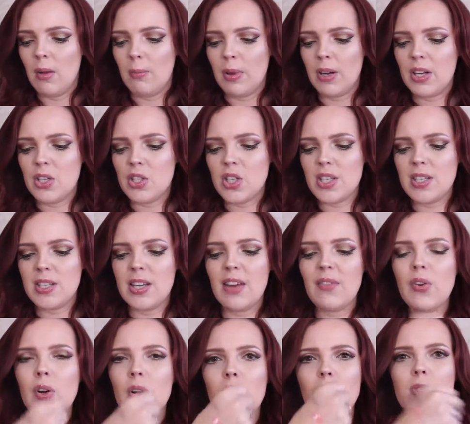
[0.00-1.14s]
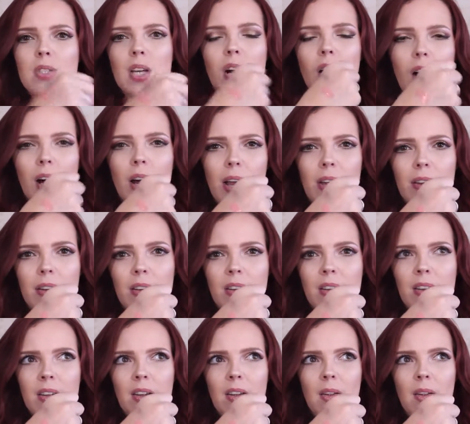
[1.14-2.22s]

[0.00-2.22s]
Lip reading: but it just never goes on